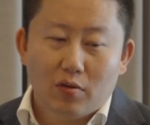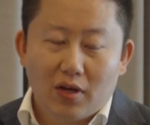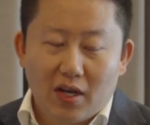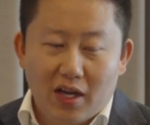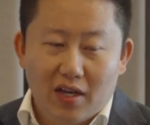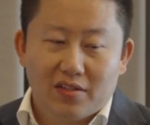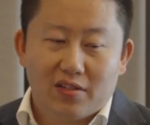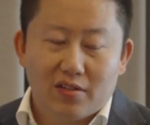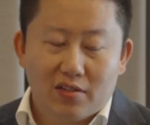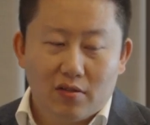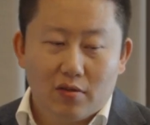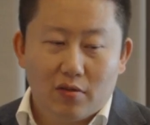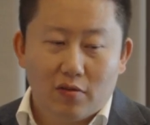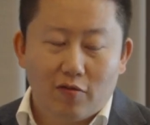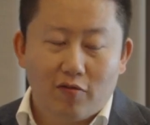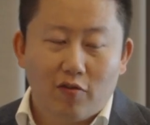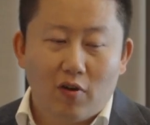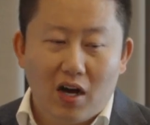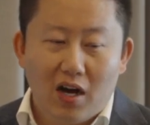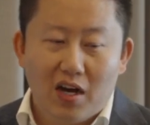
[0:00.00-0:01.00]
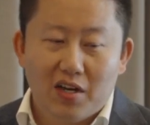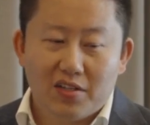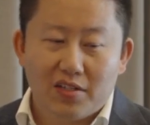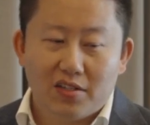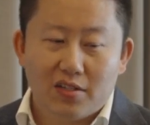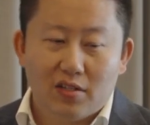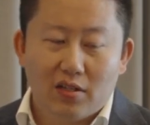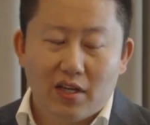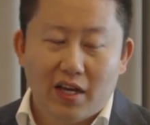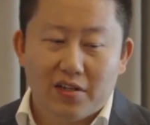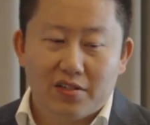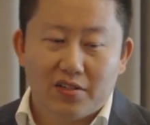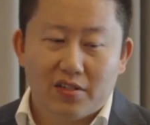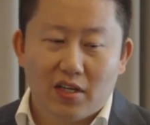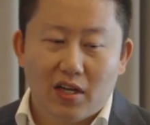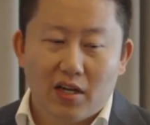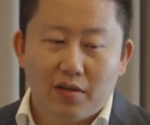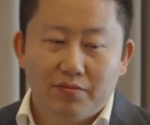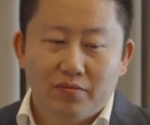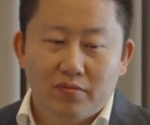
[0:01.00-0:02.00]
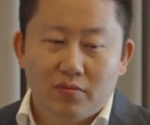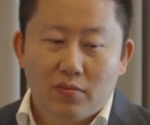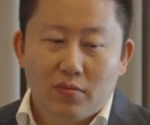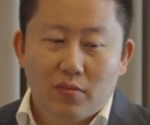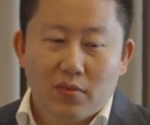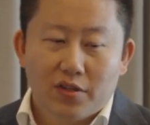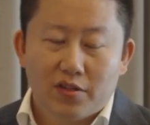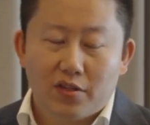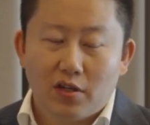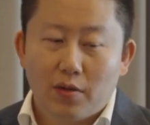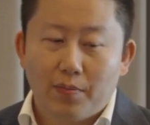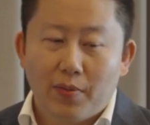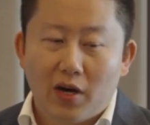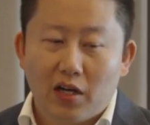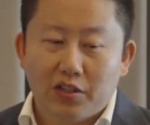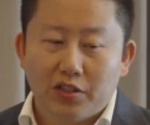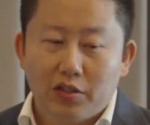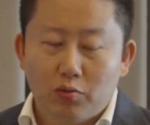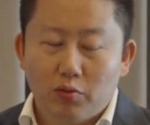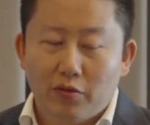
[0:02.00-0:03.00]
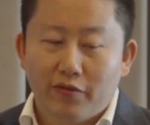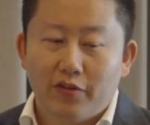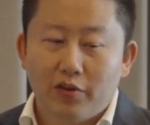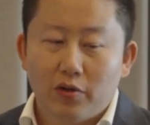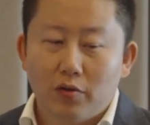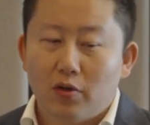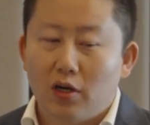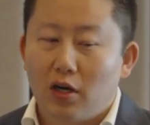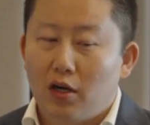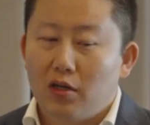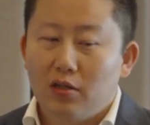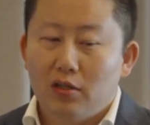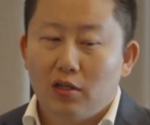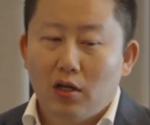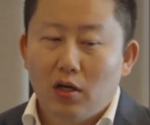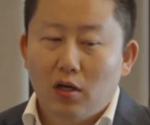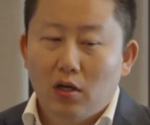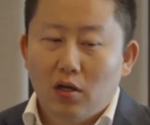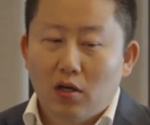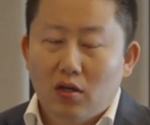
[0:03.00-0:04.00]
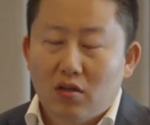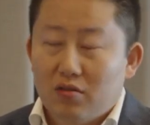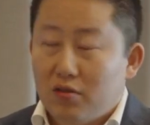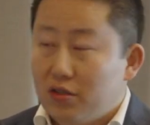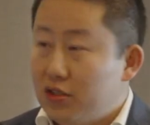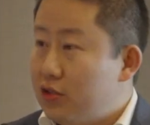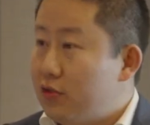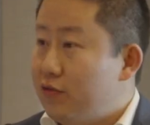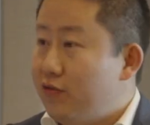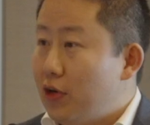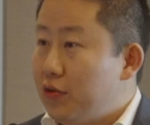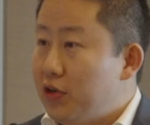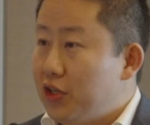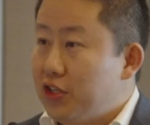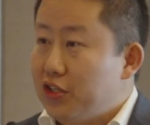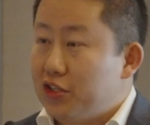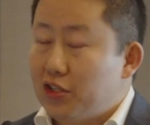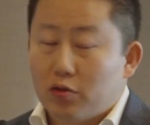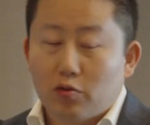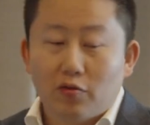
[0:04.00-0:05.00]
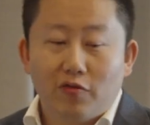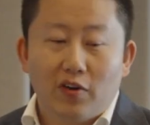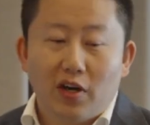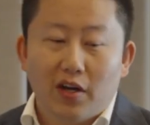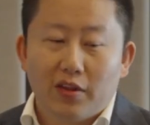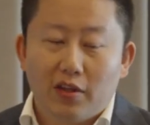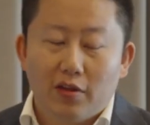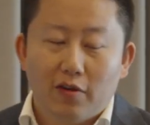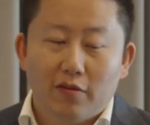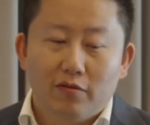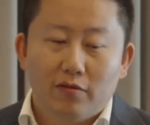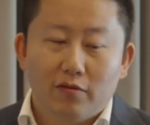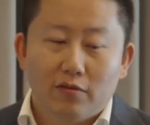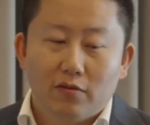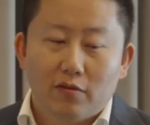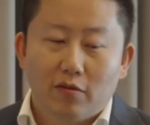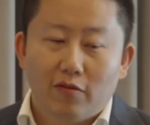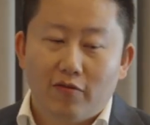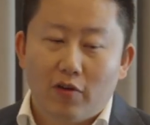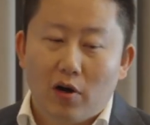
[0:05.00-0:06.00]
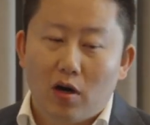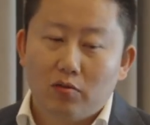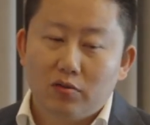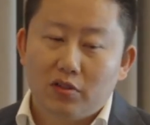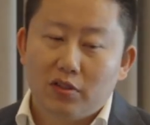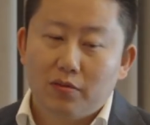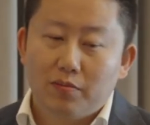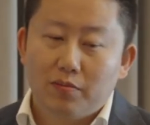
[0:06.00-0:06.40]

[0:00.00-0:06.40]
as for us as a third-party reviewer, it's very easy to find the fault,